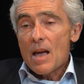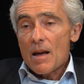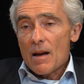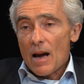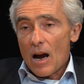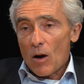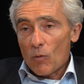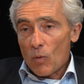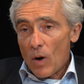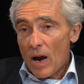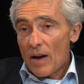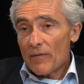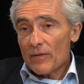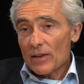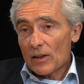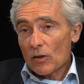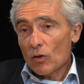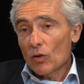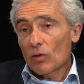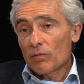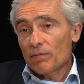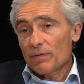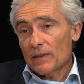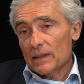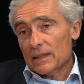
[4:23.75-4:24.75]
However,
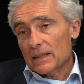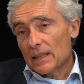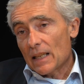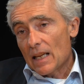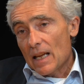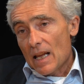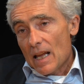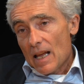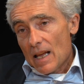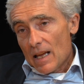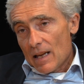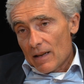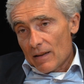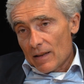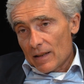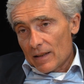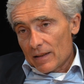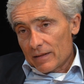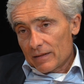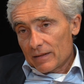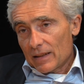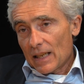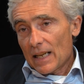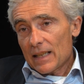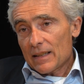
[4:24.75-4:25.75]
often
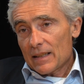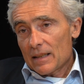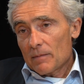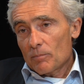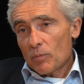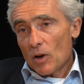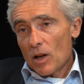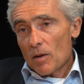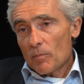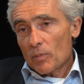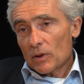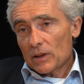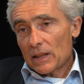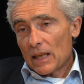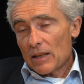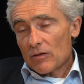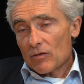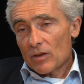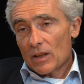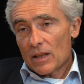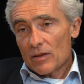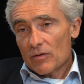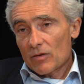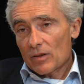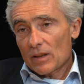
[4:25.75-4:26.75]
strict employment
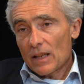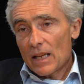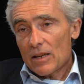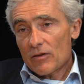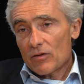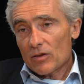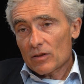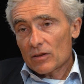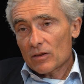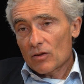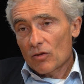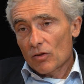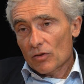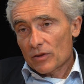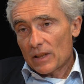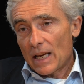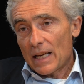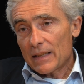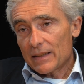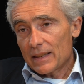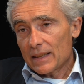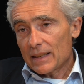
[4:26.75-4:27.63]
protection legislation goes hand